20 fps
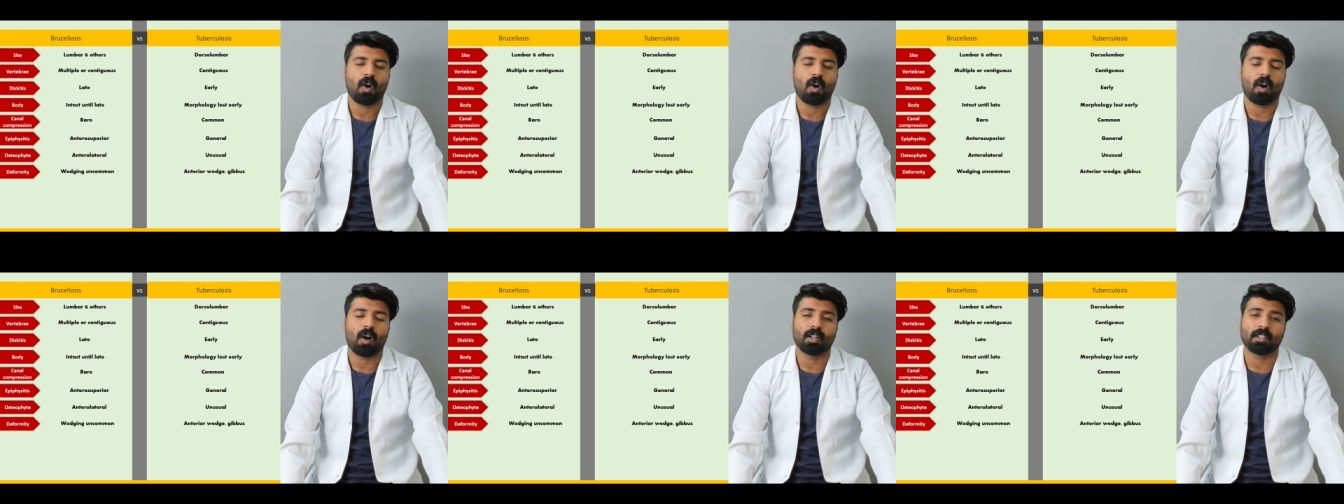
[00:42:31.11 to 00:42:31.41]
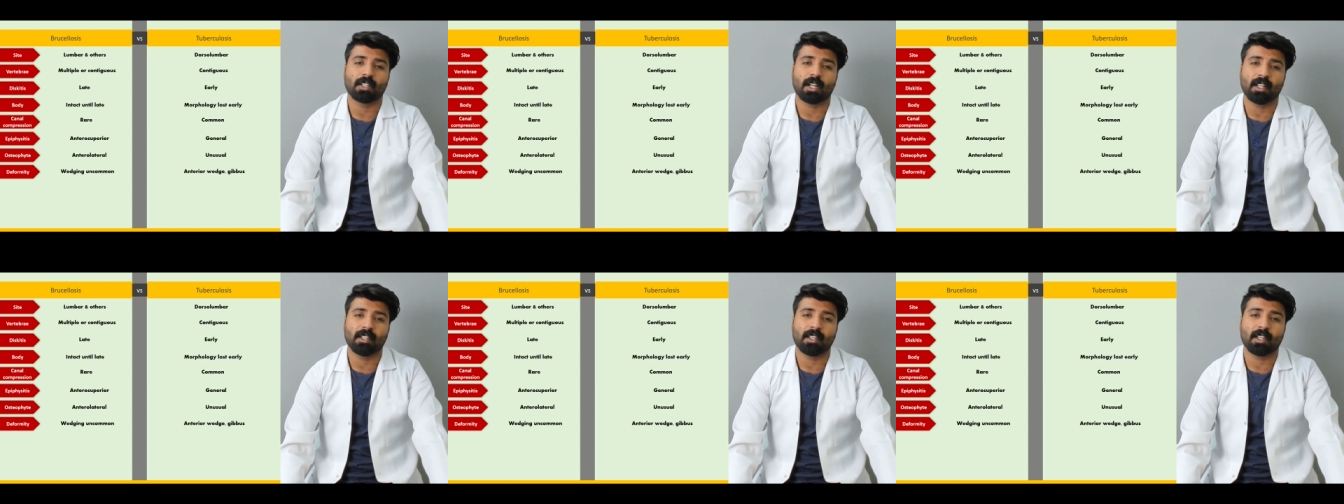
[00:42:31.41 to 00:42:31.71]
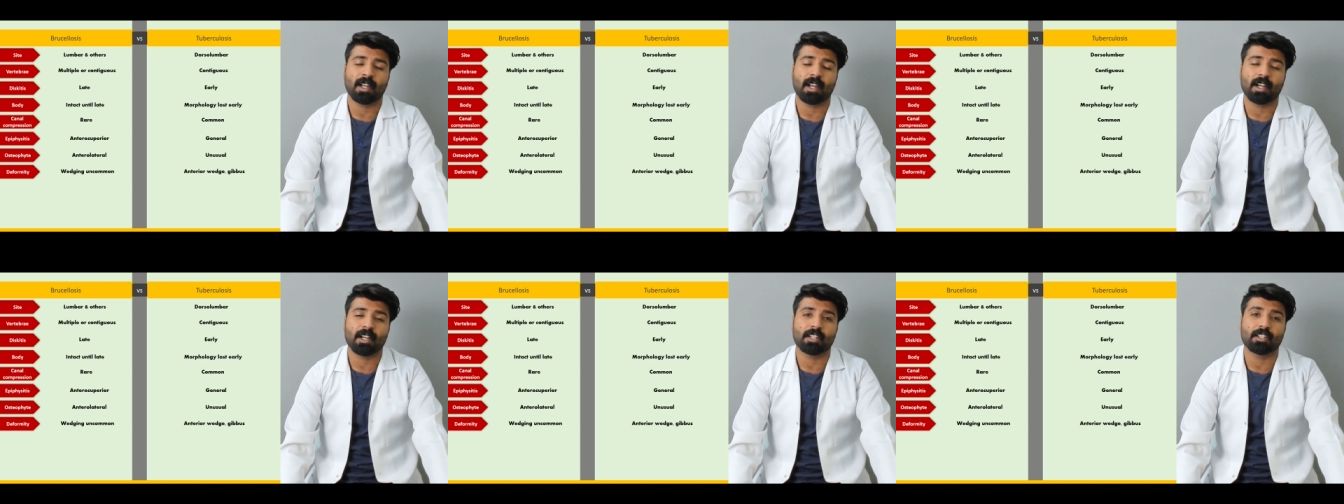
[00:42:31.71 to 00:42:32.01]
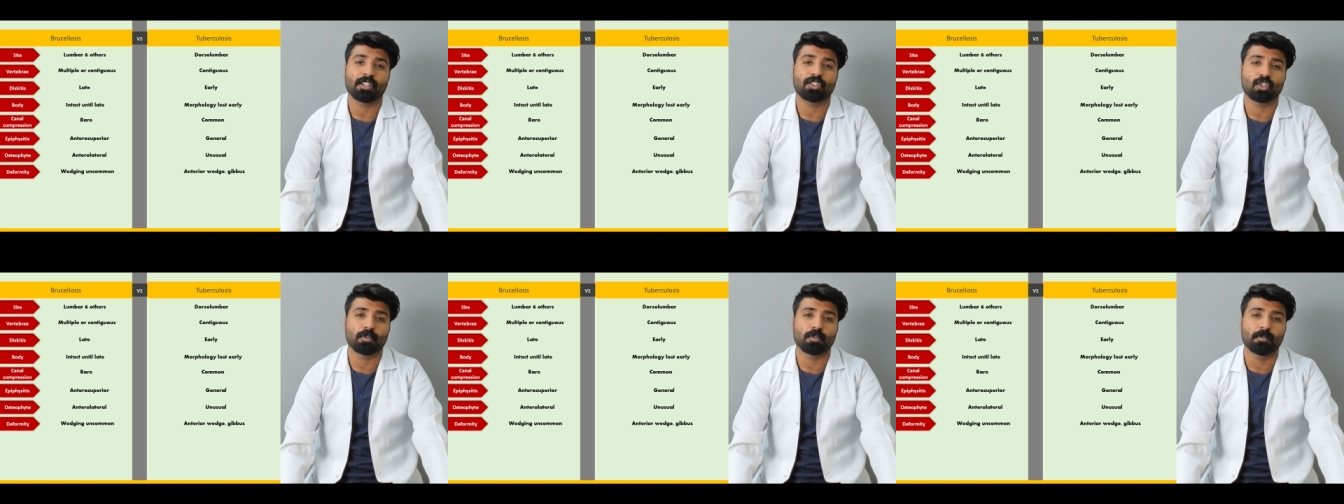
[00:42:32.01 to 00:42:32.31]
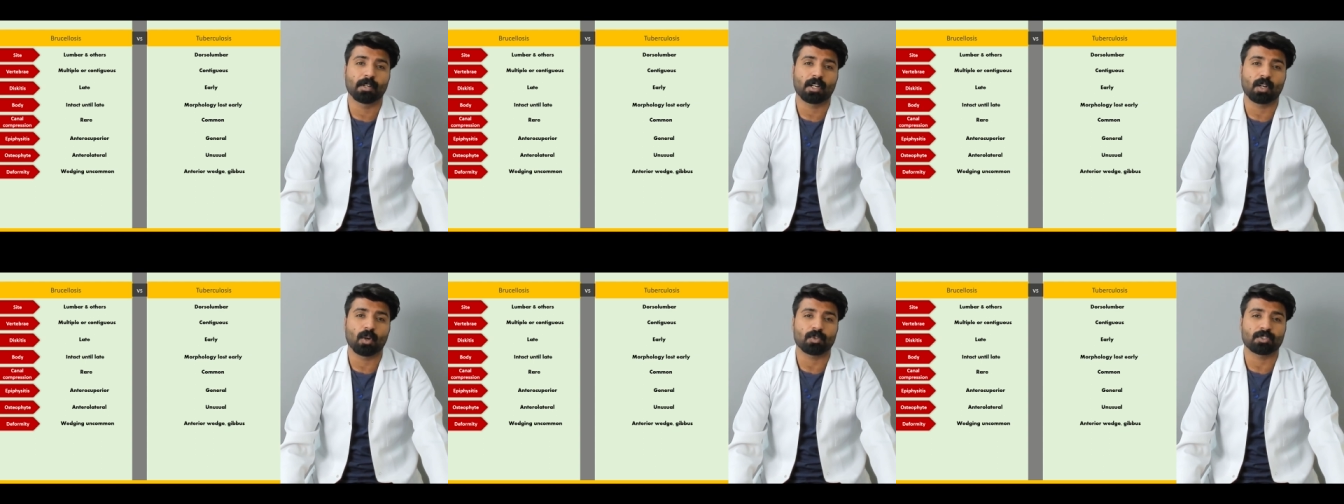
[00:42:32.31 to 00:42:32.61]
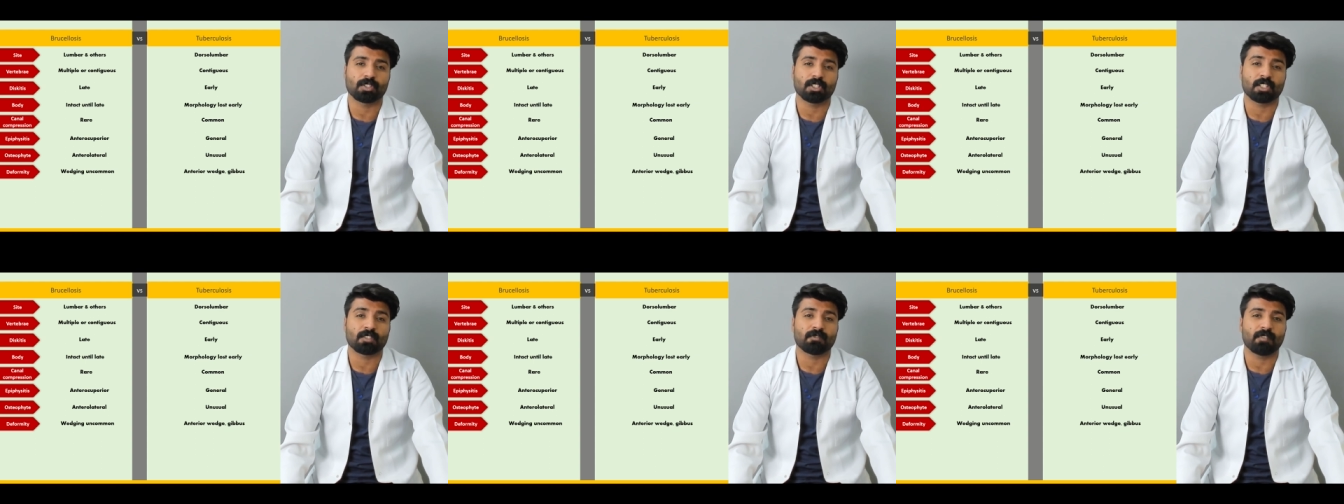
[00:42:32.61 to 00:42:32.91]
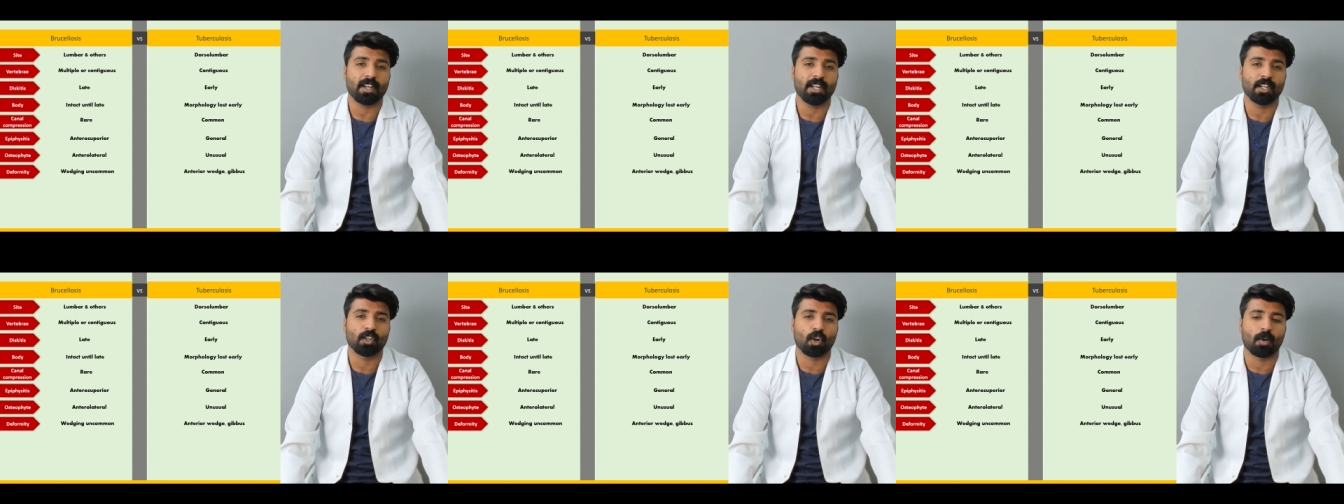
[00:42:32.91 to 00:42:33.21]
On the other hand, in the tuberculosis, it's
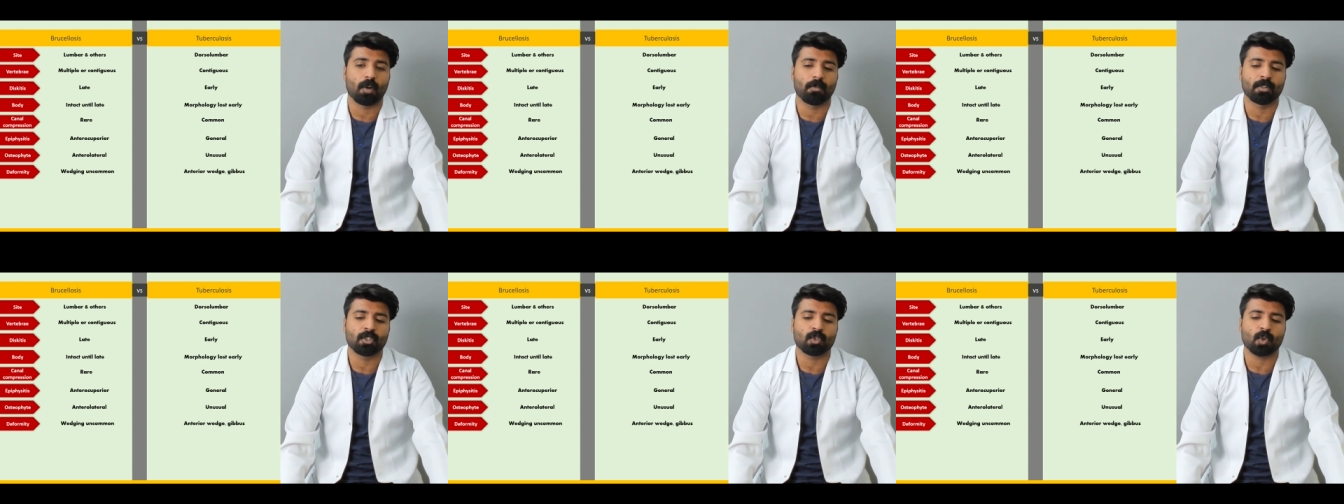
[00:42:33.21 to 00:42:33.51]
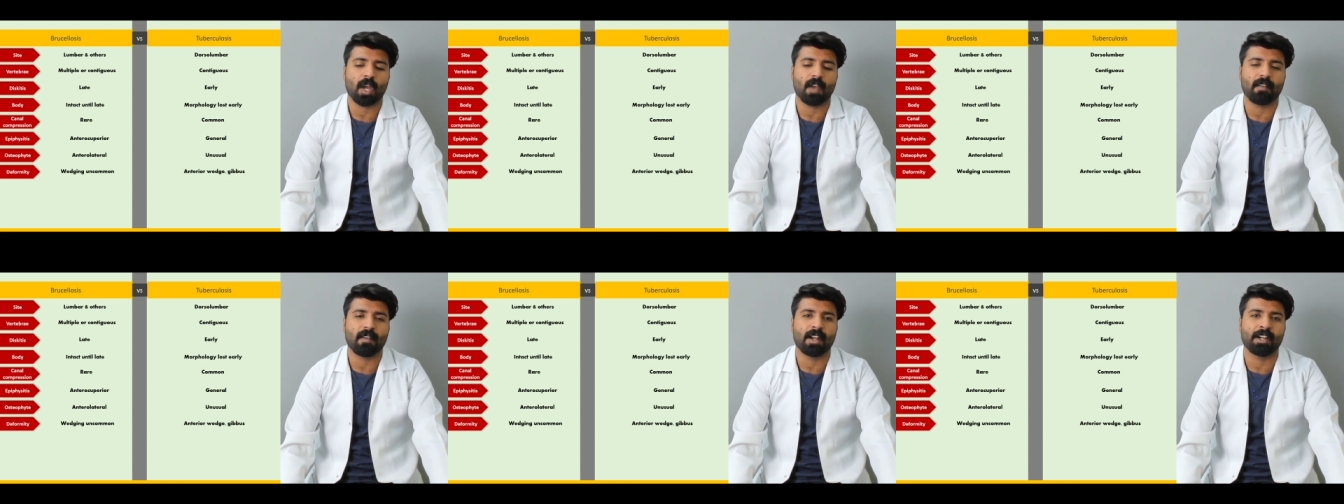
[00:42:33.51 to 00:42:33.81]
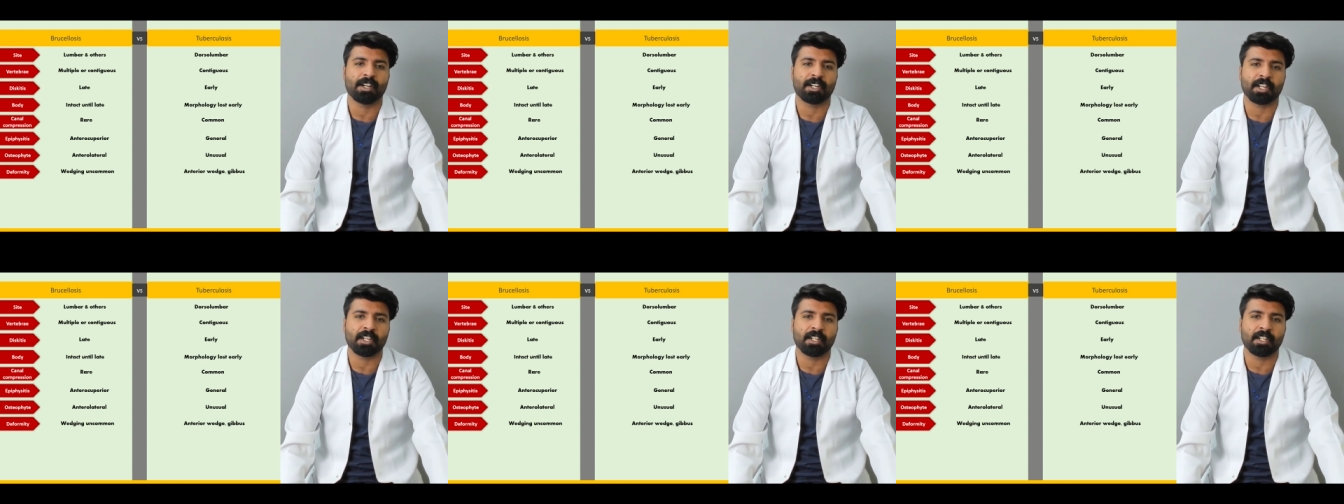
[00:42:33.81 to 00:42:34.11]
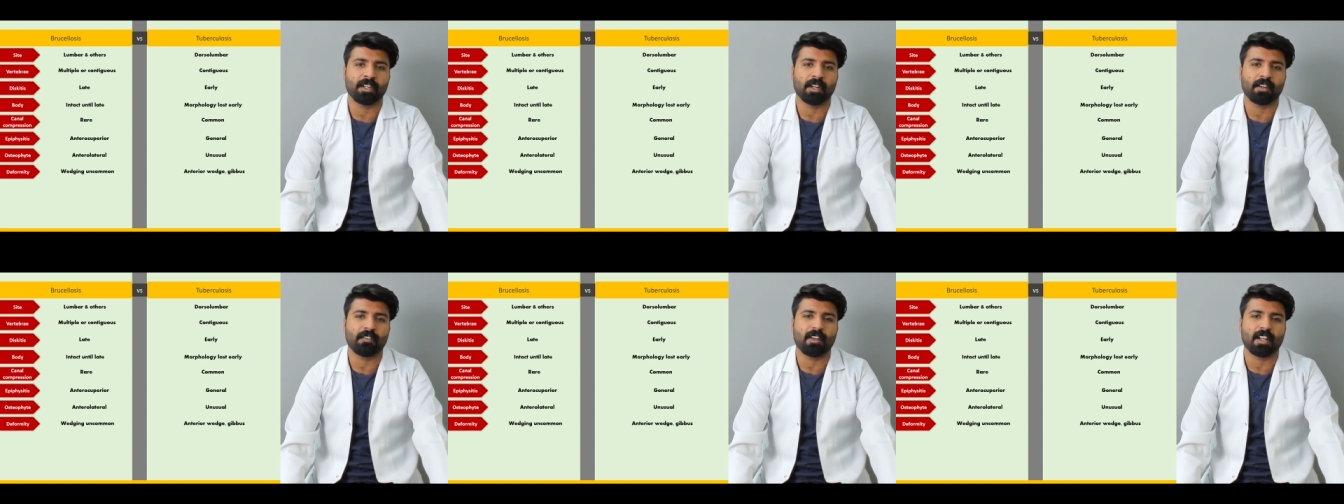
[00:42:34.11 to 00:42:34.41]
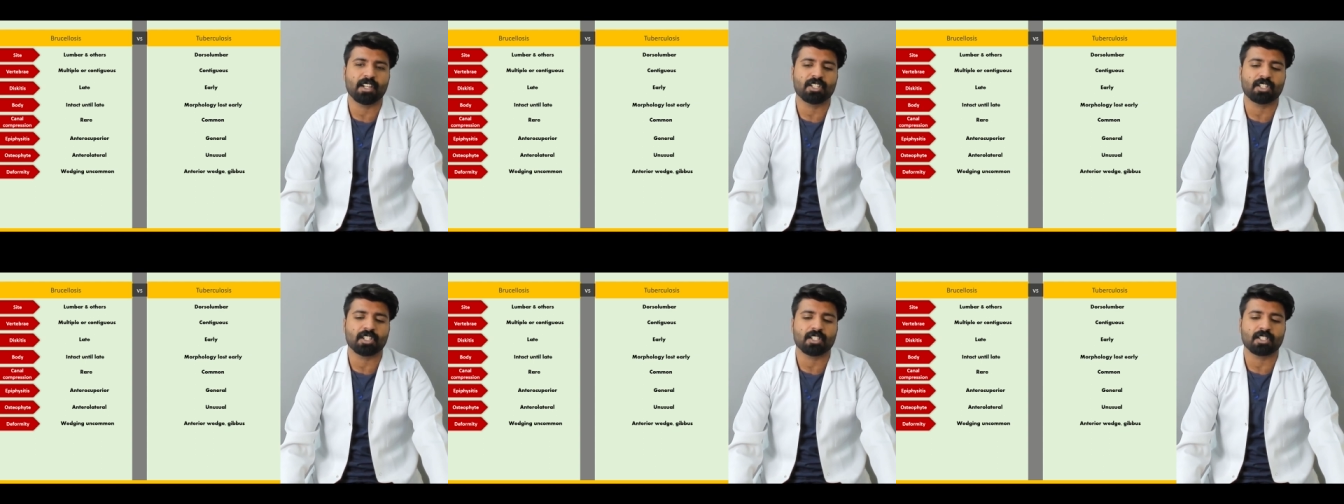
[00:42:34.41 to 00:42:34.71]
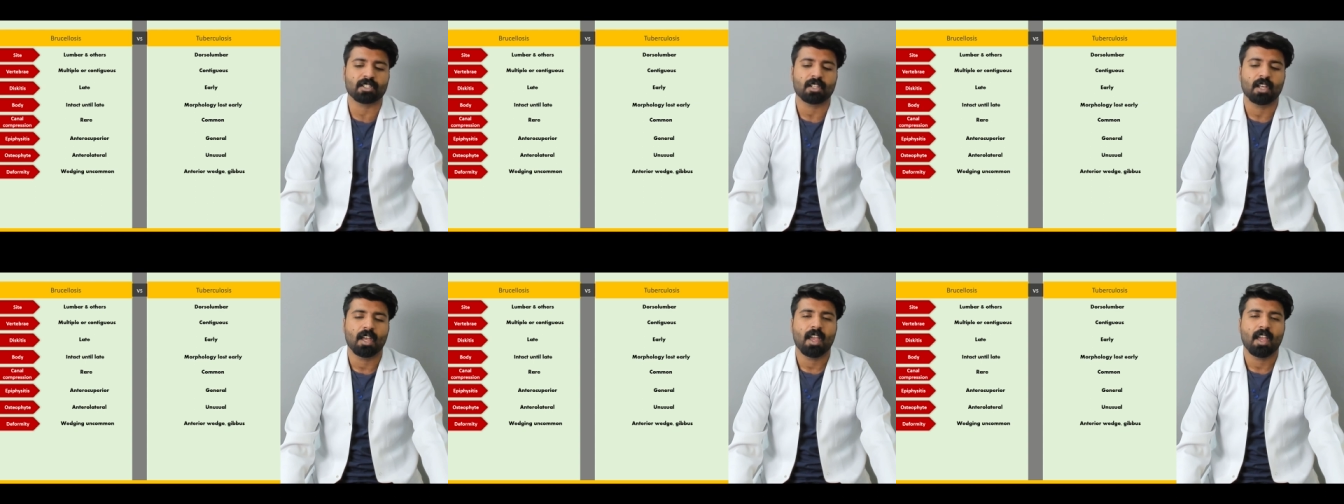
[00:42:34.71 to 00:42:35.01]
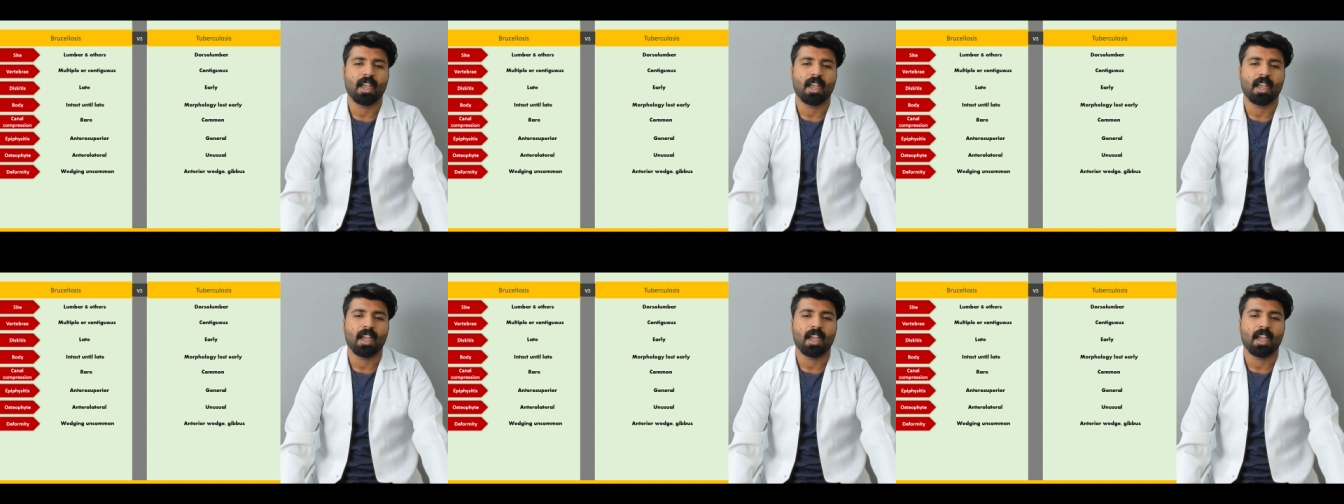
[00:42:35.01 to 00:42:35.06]
very common to have anterior wedges